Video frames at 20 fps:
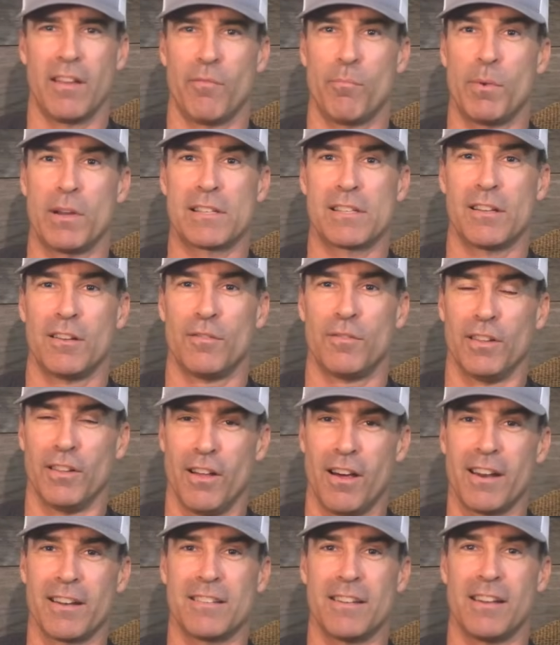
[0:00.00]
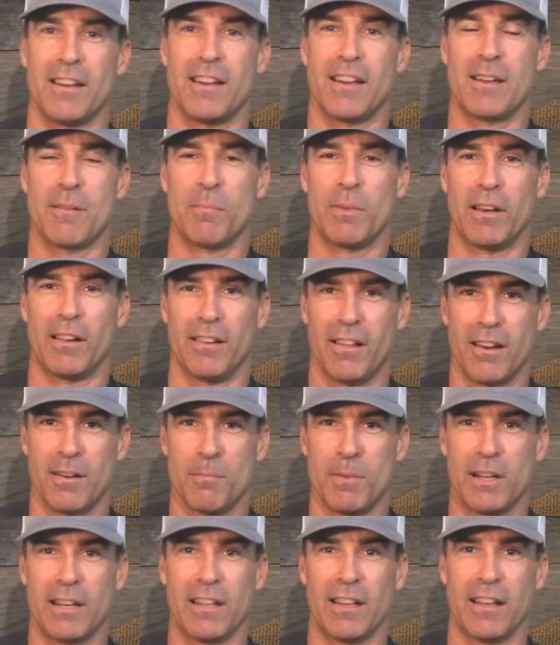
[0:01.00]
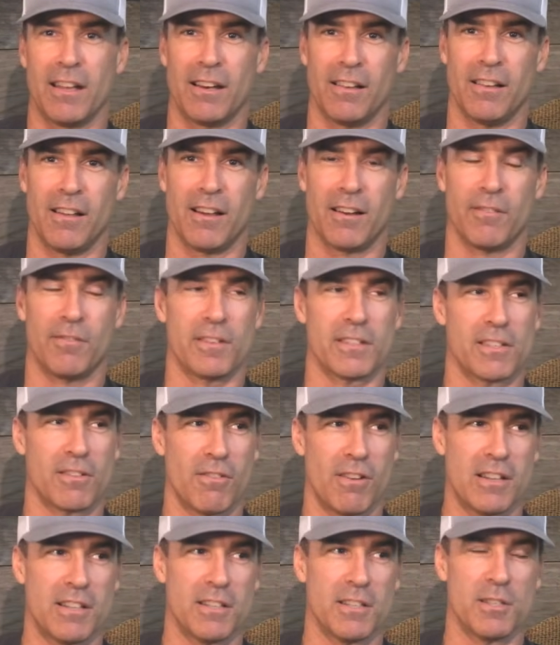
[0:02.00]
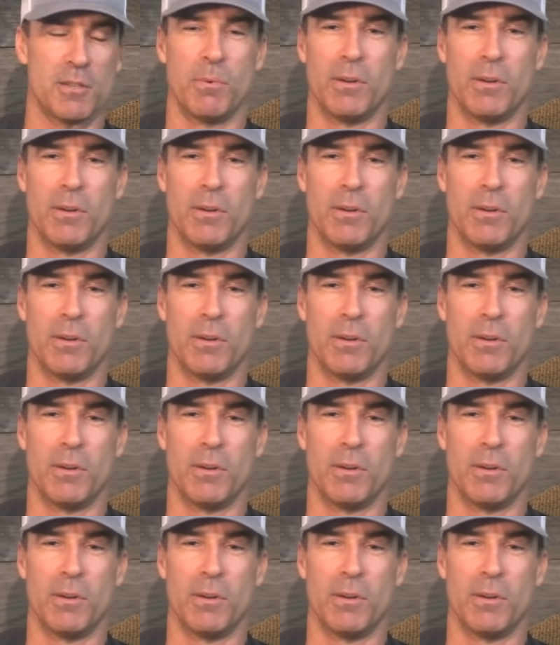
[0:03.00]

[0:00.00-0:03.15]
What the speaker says: myself a lot of time and a lot of money and a lot of frustrations.